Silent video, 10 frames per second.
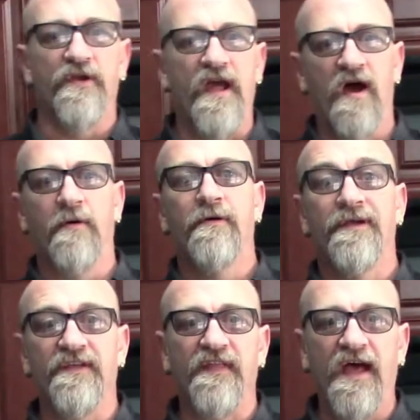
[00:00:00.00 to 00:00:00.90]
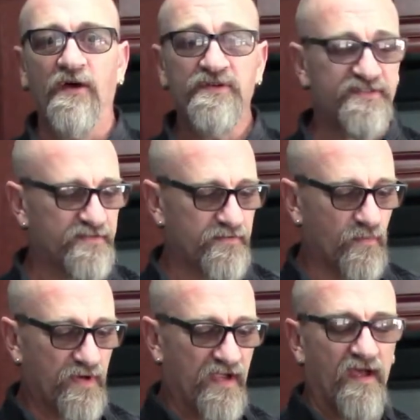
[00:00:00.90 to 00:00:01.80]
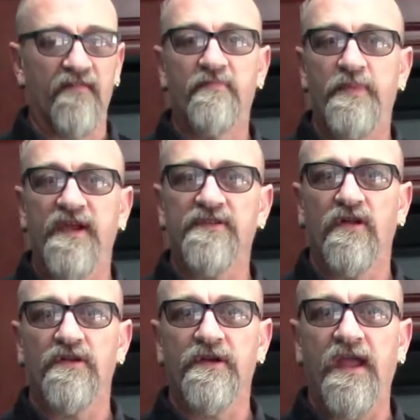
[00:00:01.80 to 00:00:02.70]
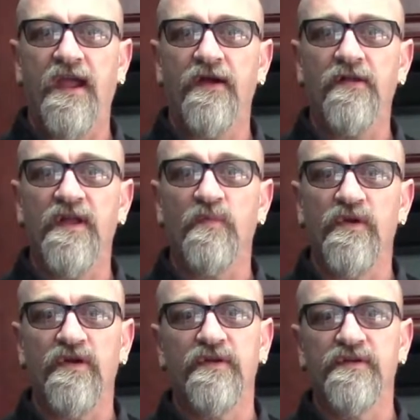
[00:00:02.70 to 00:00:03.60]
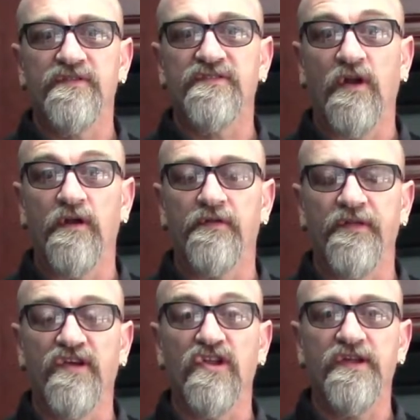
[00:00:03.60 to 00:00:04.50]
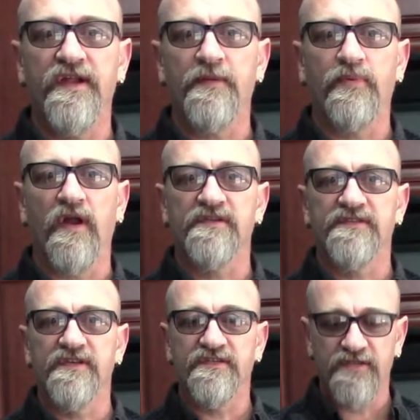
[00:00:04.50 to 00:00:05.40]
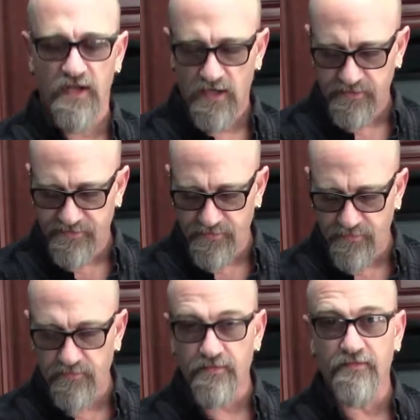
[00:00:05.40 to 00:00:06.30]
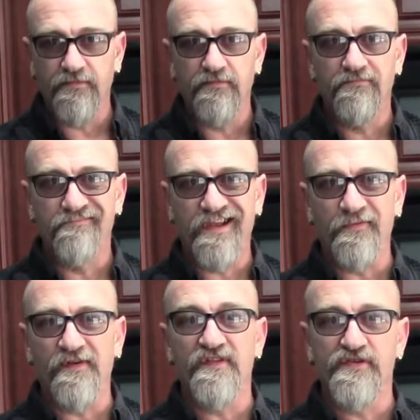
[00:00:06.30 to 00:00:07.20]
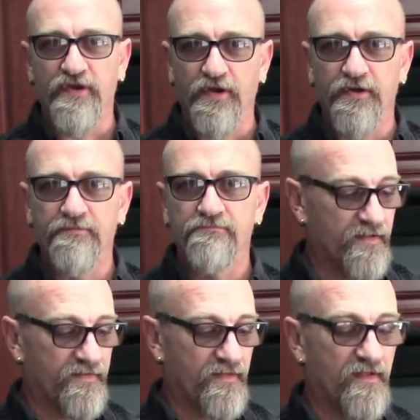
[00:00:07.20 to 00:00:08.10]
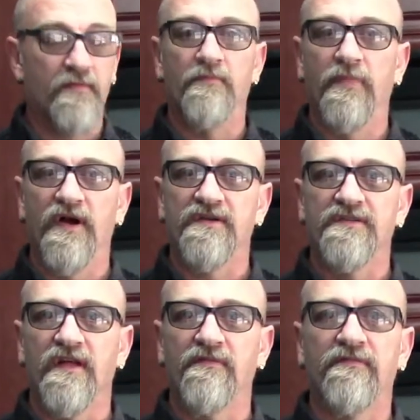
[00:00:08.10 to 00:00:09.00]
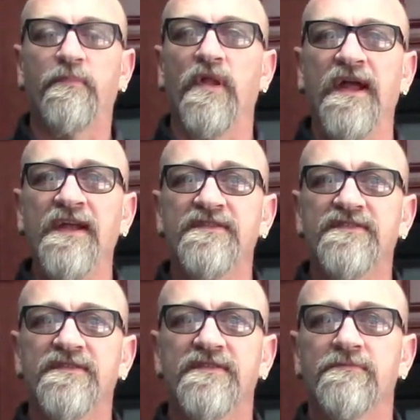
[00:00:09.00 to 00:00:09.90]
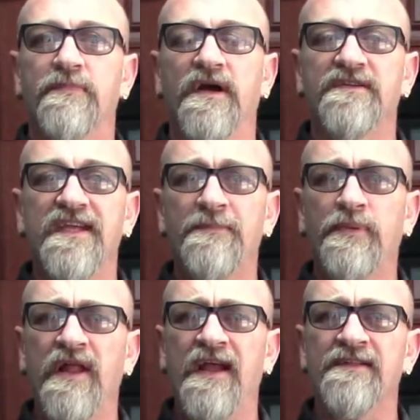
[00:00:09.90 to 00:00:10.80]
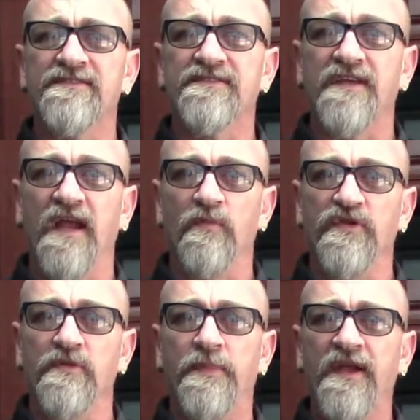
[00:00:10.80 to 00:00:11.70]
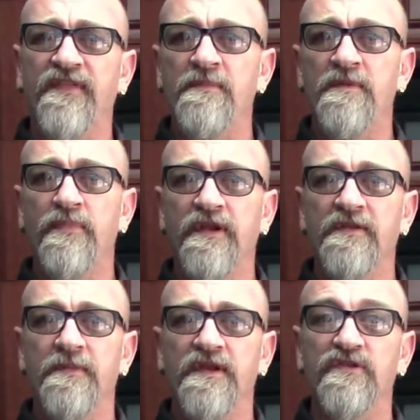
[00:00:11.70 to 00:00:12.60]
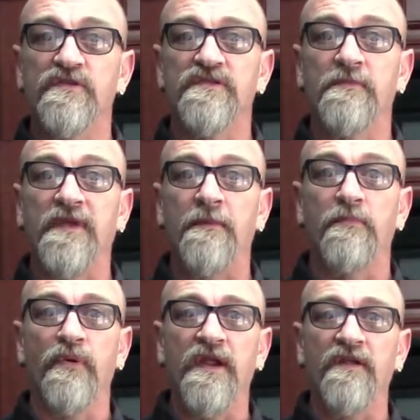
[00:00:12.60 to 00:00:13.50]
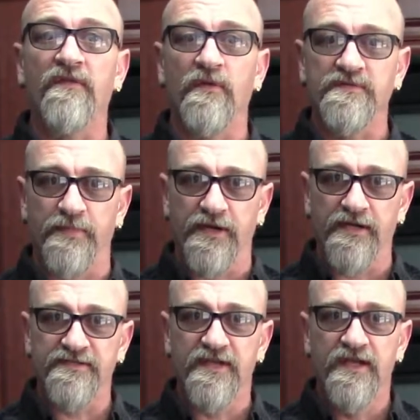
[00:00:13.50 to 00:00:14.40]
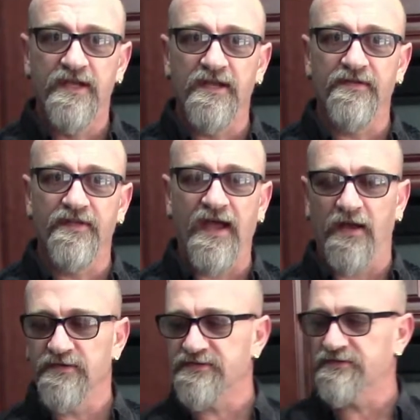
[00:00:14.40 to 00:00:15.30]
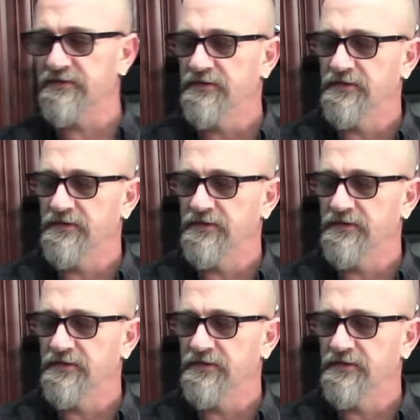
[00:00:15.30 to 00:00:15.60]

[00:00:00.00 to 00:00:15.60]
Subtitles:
are now in the house. We have picked all our kale, and we're going to start the cleaning process to get rid of the dirt. Bugs love plants. Bugs eat plants, and when you pick them and bring them in, you sometimes bring those bugs into the house.